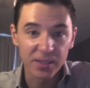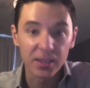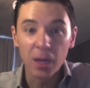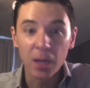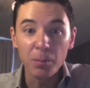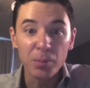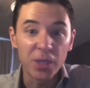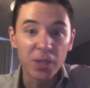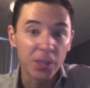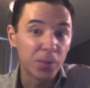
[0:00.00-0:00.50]

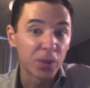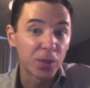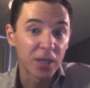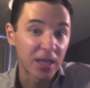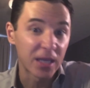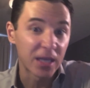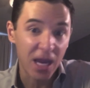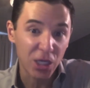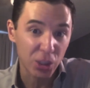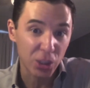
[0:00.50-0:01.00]
some people
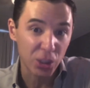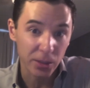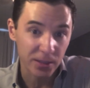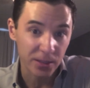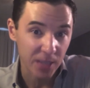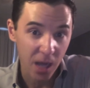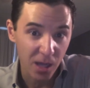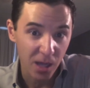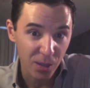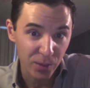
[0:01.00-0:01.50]
can actually
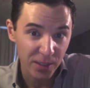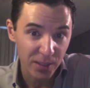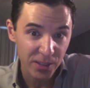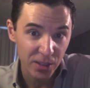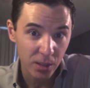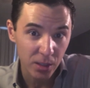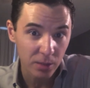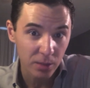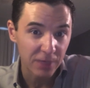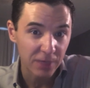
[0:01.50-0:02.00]
tolerate
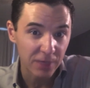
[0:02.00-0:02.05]
salt,